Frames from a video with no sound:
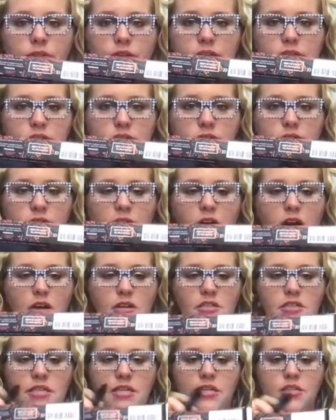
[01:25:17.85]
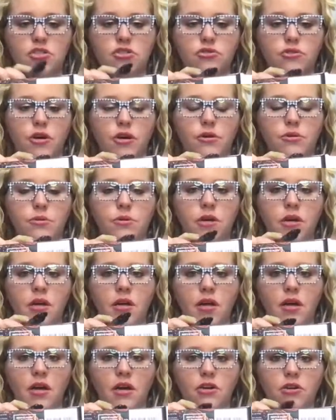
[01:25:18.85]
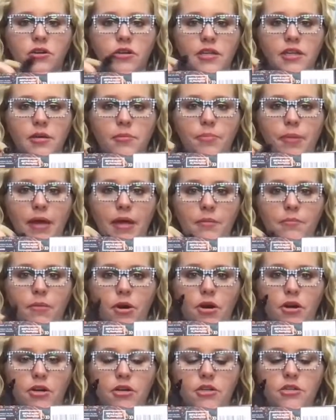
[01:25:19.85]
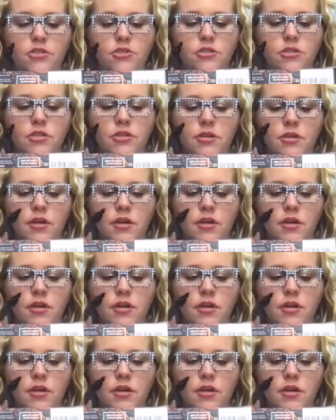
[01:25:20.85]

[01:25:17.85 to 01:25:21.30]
These are the Artistro acrylic paint markers.